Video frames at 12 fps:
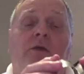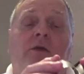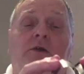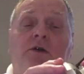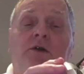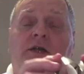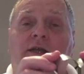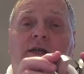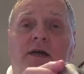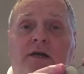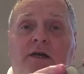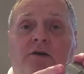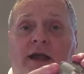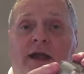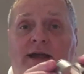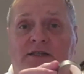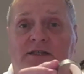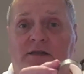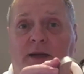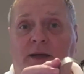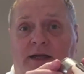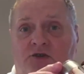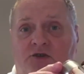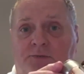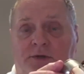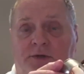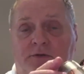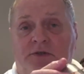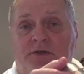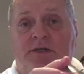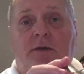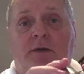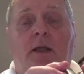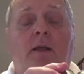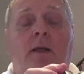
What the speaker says: The cookie cutter has some attributes,